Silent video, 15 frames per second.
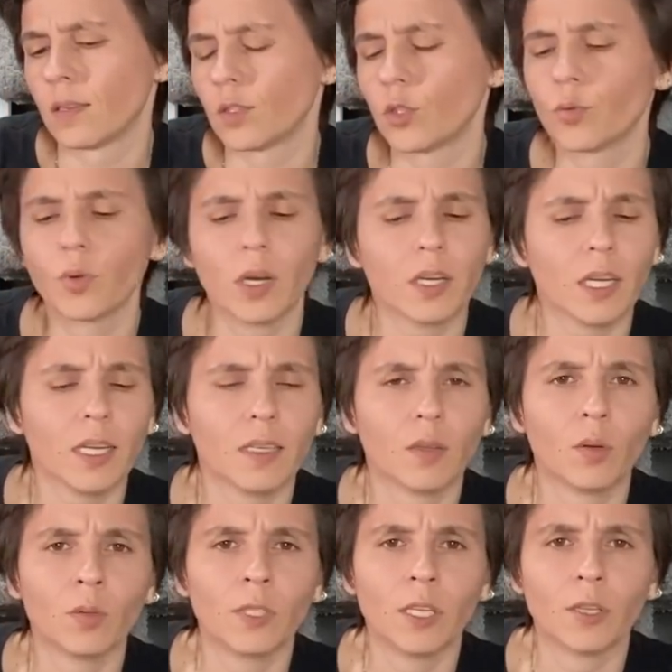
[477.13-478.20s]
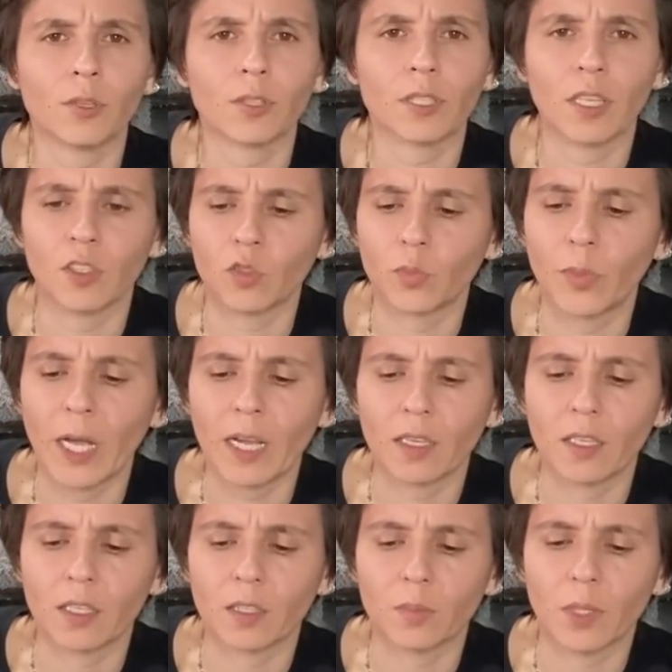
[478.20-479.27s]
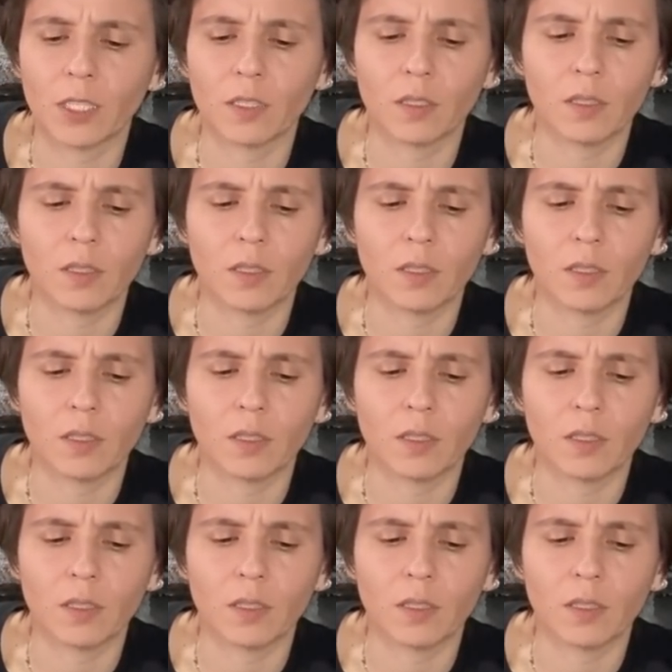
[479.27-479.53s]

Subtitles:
You are kind of holding yourself back here by the